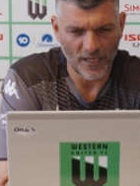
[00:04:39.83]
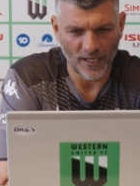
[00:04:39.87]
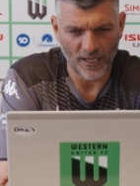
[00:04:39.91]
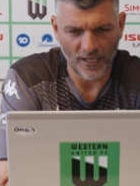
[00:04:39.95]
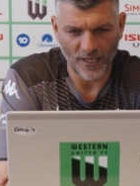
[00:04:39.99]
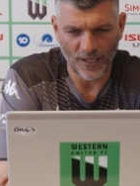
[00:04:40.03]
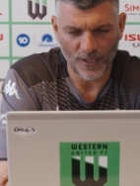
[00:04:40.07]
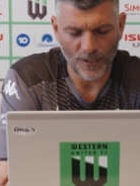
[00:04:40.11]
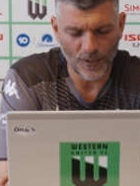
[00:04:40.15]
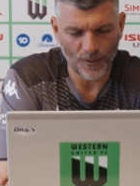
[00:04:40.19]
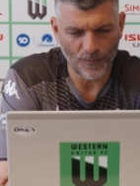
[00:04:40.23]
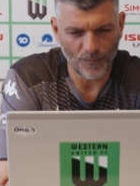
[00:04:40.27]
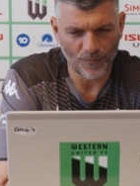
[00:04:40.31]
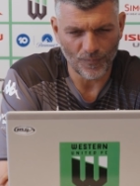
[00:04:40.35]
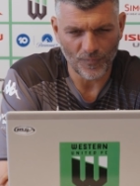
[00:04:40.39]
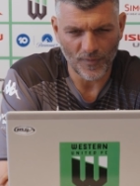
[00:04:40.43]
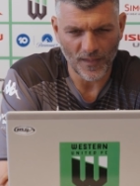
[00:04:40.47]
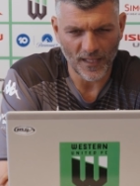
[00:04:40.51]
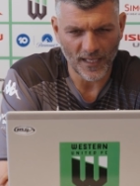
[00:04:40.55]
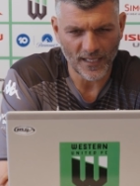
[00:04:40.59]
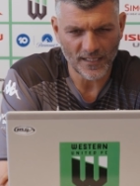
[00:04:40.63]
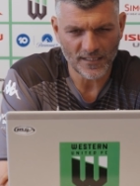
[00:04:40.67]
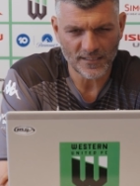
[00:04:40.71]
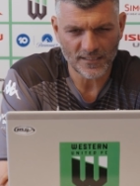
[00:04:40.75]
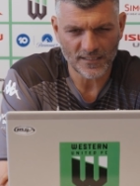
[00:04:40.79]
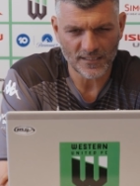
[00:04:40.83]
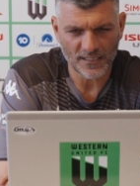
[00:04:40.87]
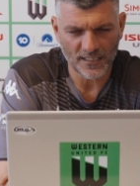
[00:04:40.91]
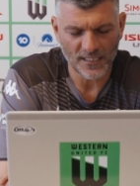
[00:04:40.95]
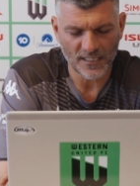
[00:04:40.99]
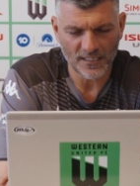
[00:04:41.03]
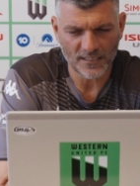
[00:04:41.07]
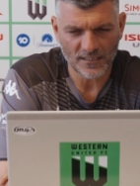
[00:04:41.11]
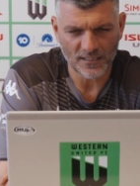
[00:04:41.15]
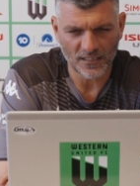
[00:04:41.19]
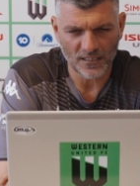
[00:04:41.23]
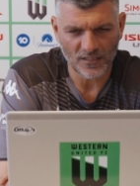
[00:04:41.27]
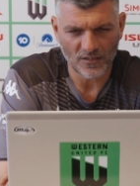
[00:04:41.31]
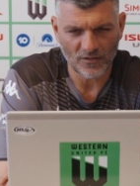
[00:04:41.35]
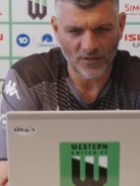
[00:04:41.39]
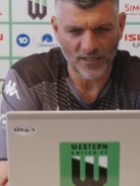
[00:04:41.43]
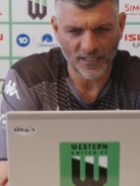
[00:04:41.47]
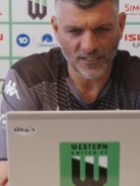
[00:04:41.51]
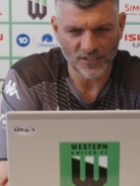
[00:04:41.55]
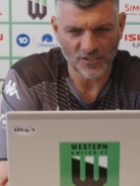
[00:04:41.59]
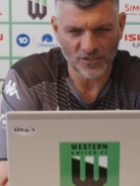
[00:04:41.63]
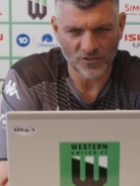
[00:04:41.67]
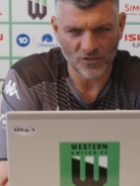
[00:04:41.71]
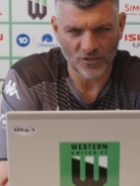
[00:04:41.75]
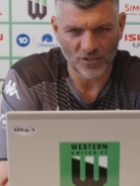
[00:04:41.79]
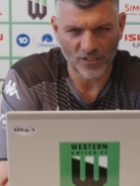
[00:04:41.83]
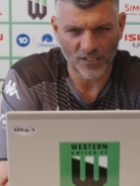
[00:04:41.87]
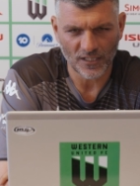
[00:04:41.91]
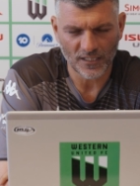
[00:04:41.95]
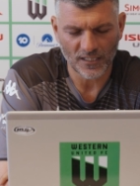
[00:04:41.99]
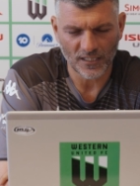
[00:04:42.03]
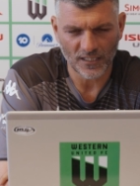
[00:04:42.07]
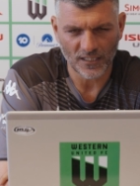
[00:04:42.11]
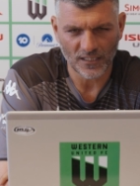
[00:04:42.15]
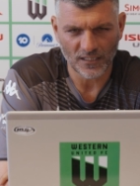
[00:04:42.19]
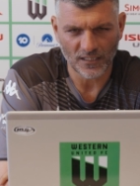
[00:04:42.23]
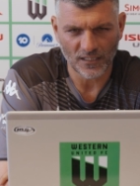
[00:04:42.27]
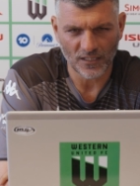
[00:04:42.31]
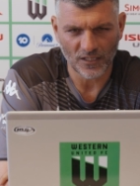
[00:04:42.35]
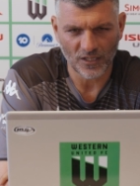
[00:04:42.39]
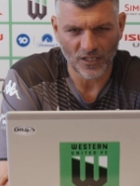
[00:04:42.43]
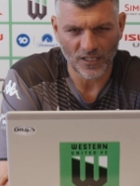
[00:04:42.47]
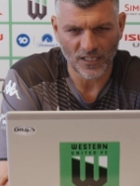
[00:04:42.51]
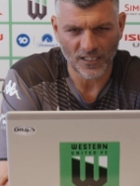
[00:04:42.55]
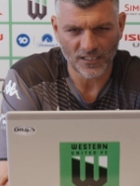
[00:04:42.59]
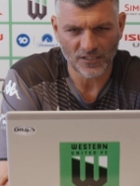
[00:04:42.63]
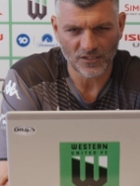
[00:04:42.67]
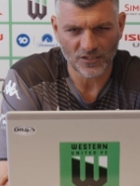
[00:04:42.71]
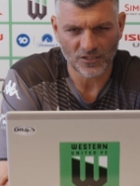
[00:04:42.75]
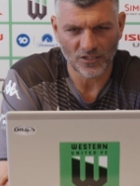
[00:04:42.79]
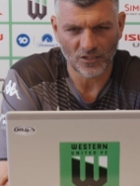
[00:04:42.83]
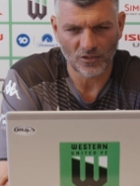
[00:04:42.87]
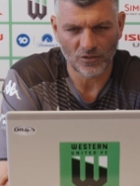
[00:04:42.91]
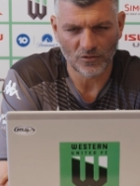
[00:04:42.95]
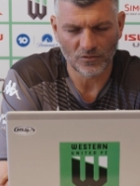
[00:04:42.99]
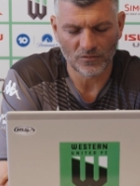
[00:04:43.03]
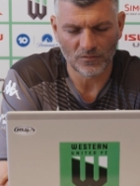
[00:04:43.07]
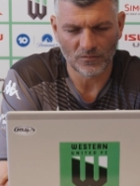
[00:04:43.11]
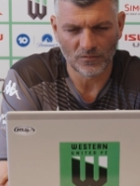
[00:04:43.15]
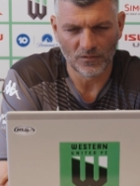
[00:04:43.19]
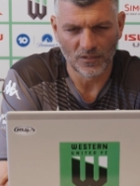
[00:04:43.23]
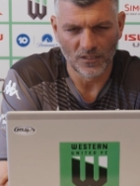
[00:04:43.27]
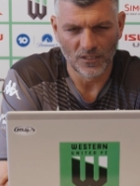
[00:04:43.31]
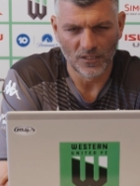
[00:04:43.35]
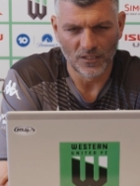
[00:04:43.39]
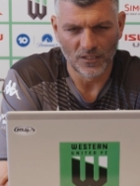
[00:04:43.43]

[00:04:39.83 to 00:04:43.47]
He's a great striker, you know, and he's shown,